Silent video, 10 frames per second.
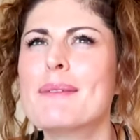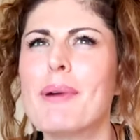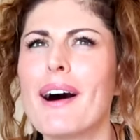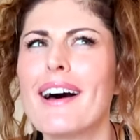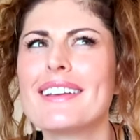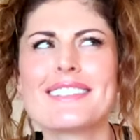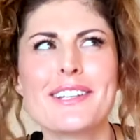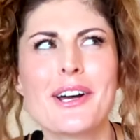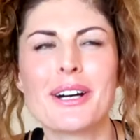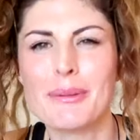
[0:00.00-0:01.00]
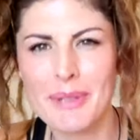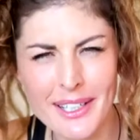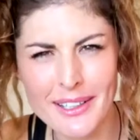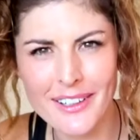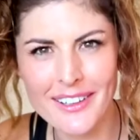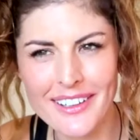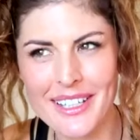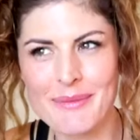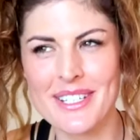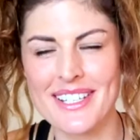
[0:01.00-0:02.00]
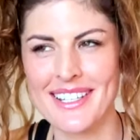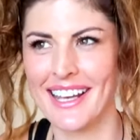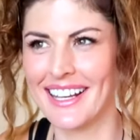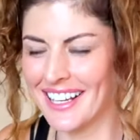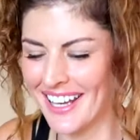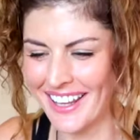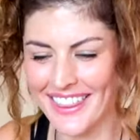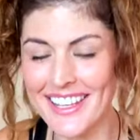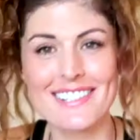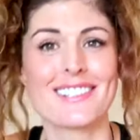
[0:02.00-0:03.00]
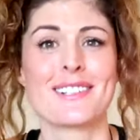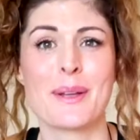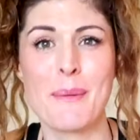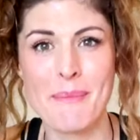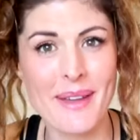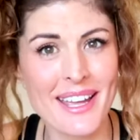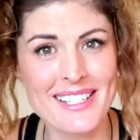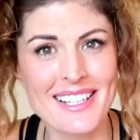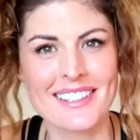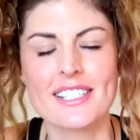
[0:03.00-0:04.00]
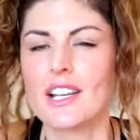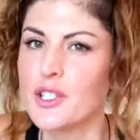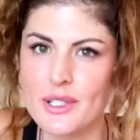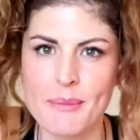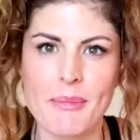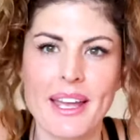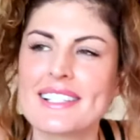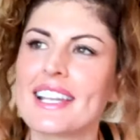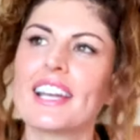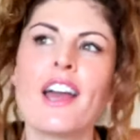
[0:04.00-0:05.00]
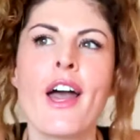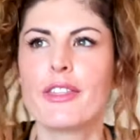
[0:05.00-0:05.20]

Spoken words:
But, you know, I'm here, and I'm just like, this is amazing. This country's amazing.